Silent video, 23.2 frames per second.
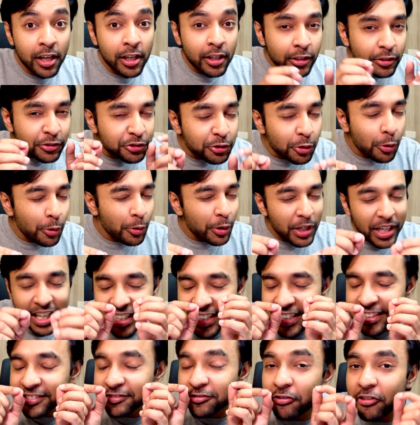So it
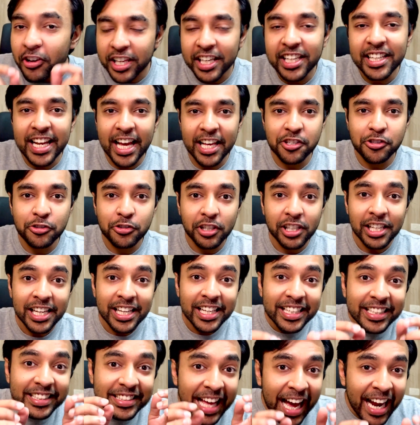is very natural
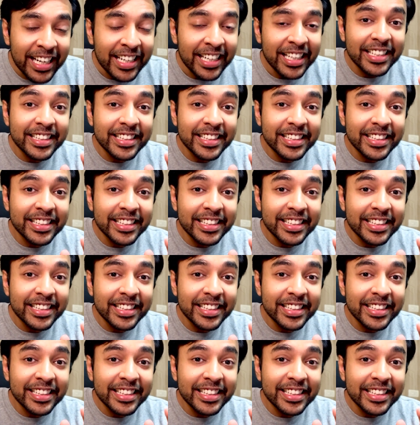that